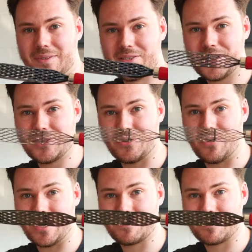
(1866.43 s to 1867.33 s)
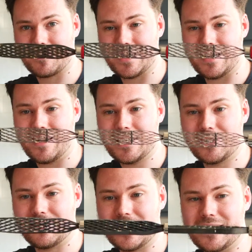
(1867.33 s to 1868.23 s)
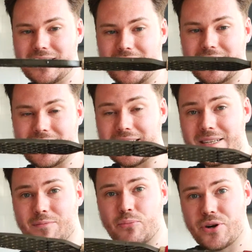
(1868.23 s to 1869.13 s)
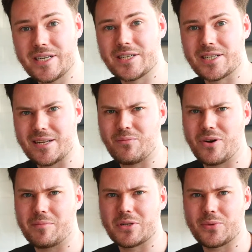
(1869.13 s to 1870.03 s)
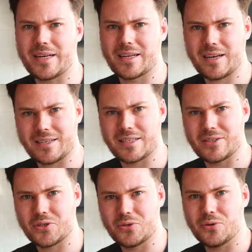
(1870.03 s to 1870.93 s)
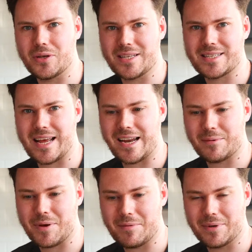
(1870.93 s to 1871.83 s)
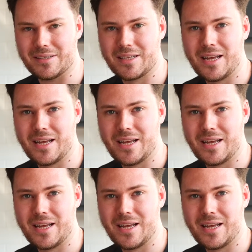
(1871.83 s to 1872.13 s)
Shinto Rasp. The idea of these, like I said, is a bridge somewhere between a cutting tool and sandpaper.